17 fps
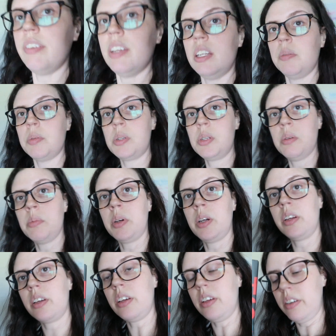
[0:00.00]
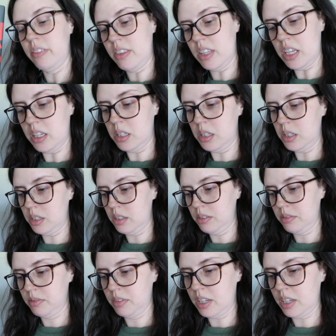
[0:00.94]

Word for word: 50% mark of this,